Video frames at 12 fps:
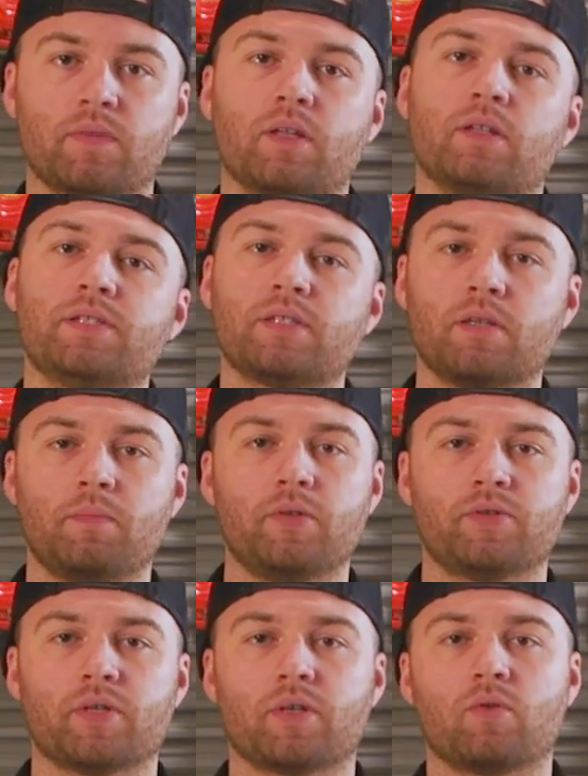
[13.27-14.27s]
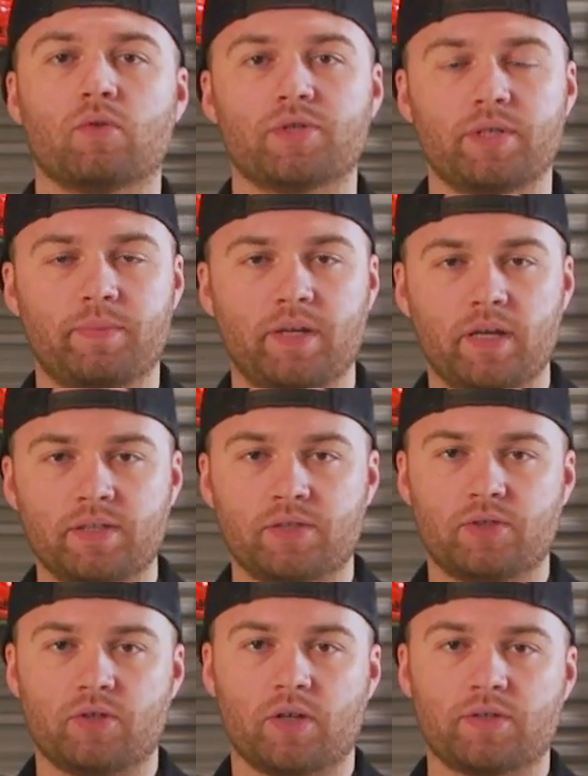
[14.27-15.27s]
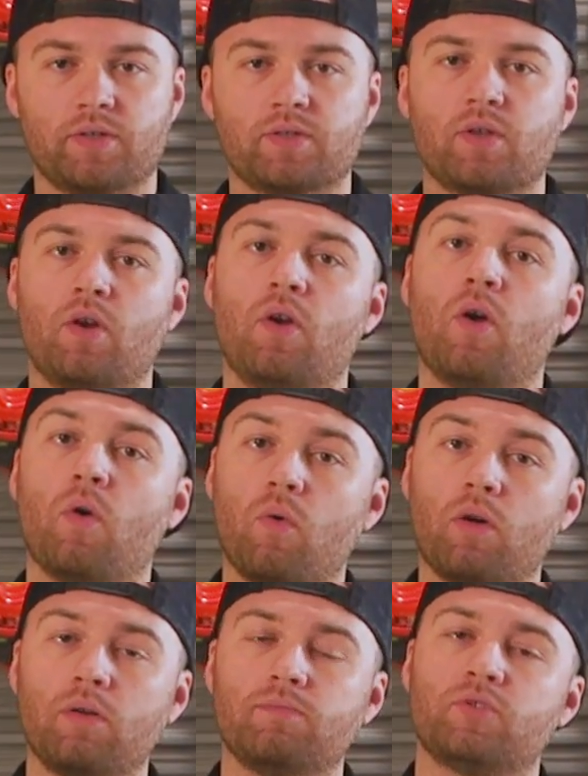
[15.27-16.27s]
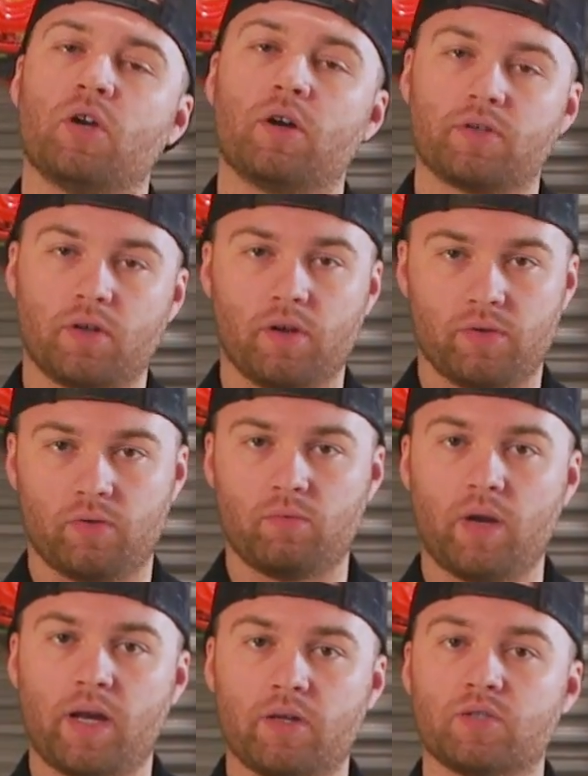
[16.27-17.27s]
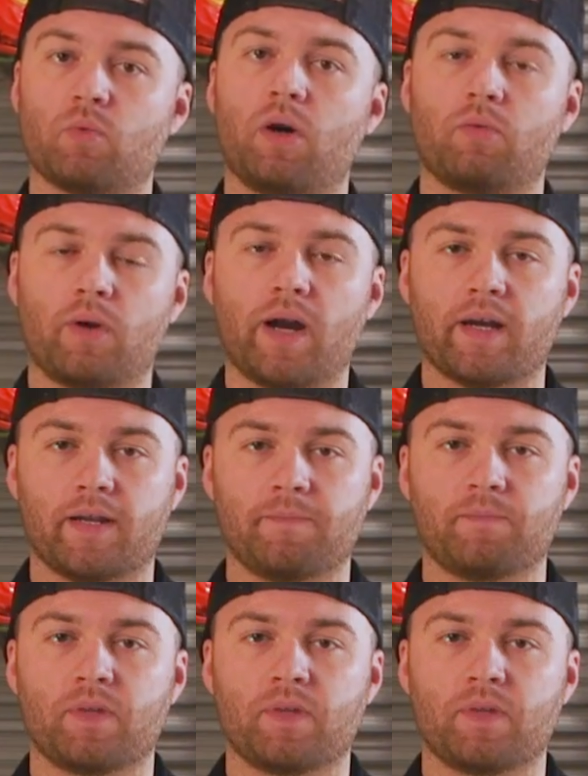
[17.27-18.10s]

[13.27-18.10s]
listen to music or GPS instructions, or talk to other riders while riding.